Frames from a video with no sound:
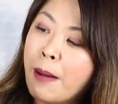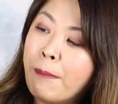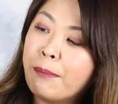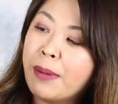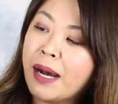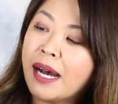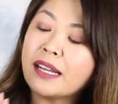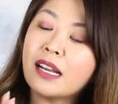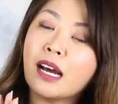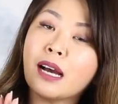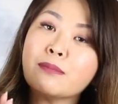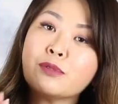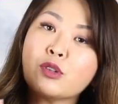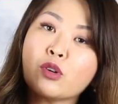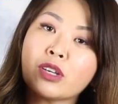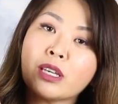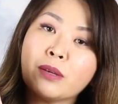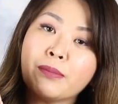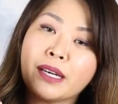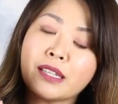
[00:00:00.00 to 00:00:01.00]
But I'm
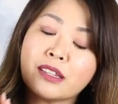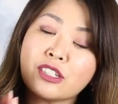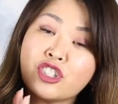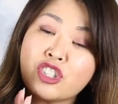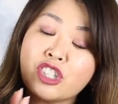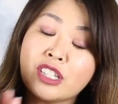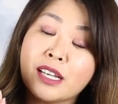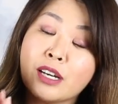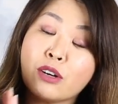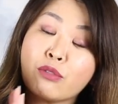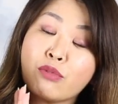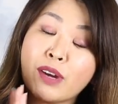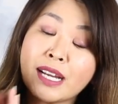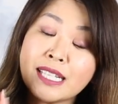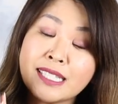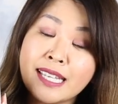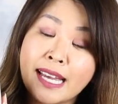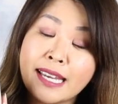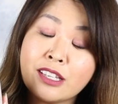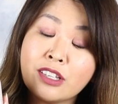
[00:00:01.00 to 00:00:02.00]
talking about the Chanel
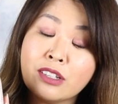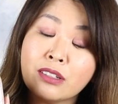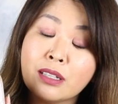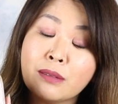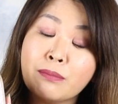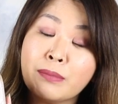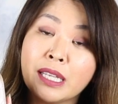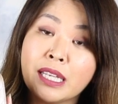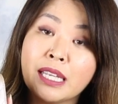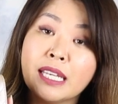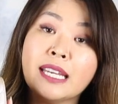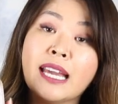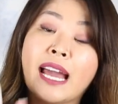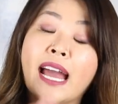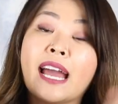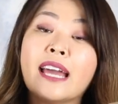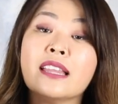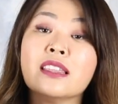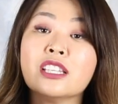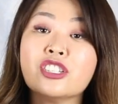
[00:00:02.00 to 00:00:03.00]
rectangular mini
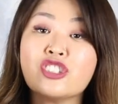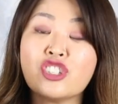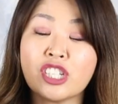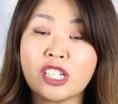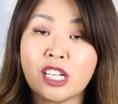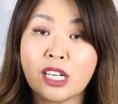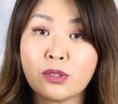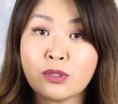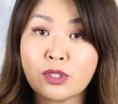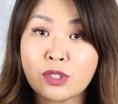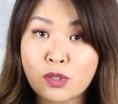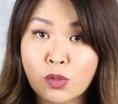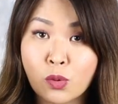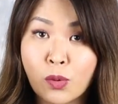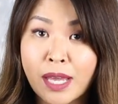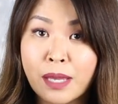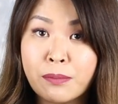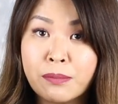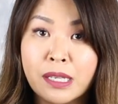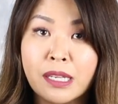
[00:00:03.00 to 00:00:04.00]
and the Chanel
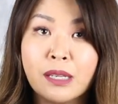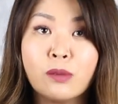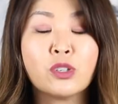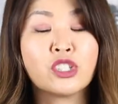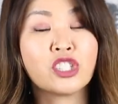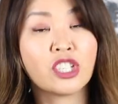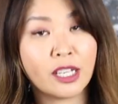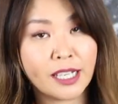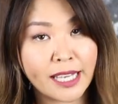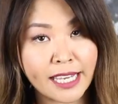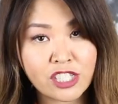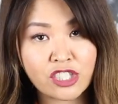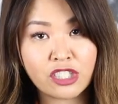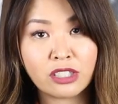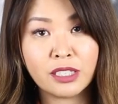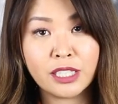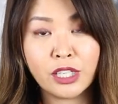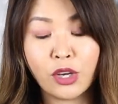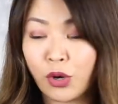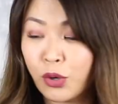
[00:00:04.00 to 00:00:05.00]
square mini, which I
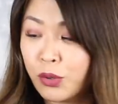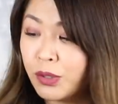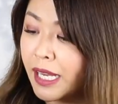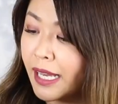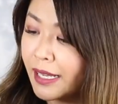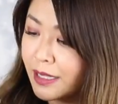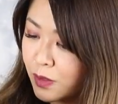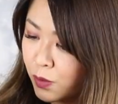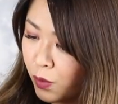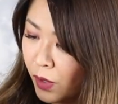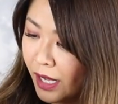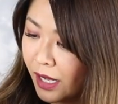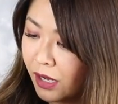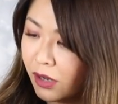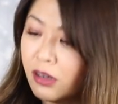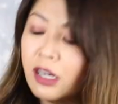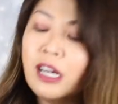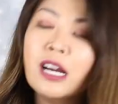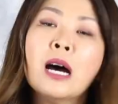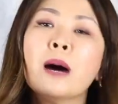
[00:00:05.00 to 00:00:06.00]
actually own as well.